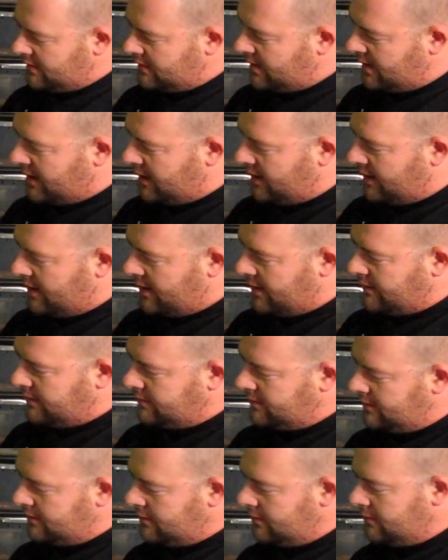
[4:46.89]
I
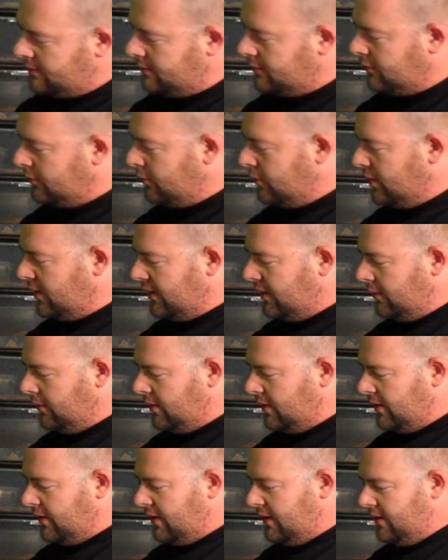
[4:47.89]
really,
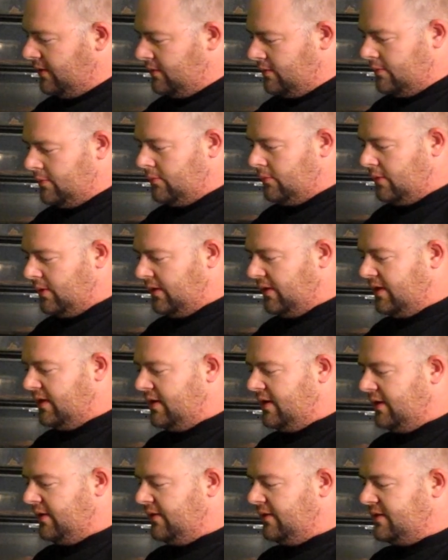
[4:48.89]
really, really
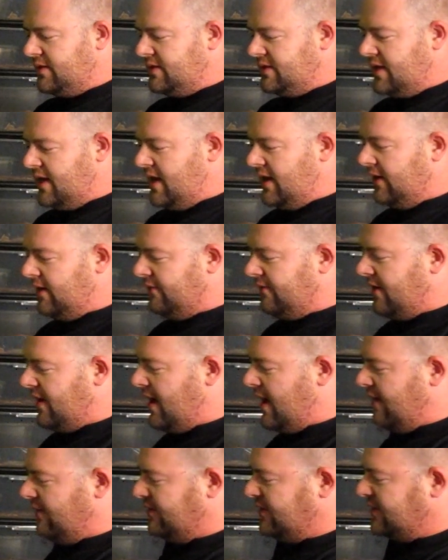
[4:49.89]
dig this snake, if I haven't